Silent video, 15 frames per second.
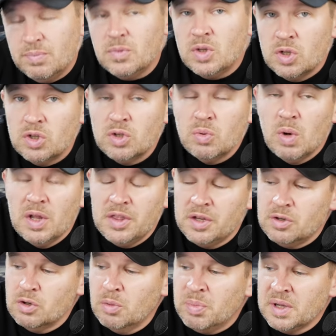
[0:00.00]
you do want the
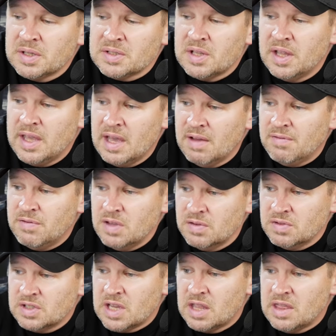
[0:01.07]
dual pixel A F.
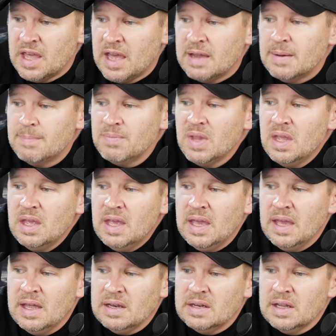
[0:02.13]
You've said that,
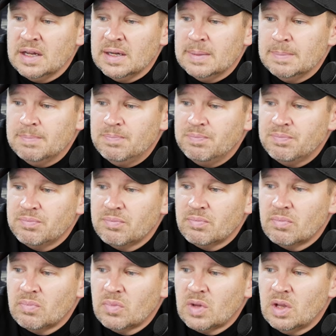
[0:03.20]
and um,
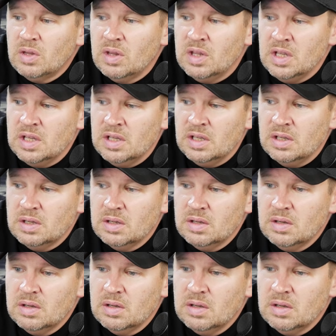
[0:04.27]
the
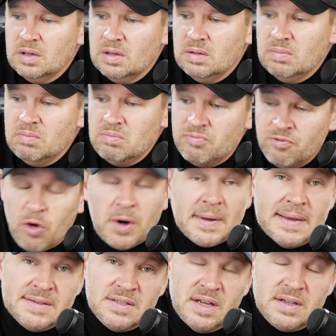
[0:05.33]
four
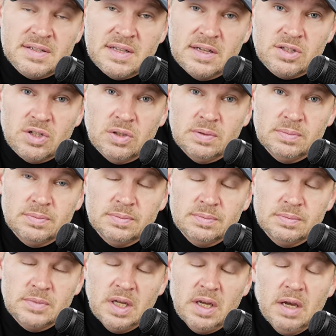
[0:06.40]
K is not essential.
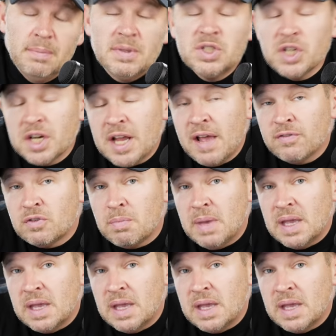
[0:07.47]
But you're going to have to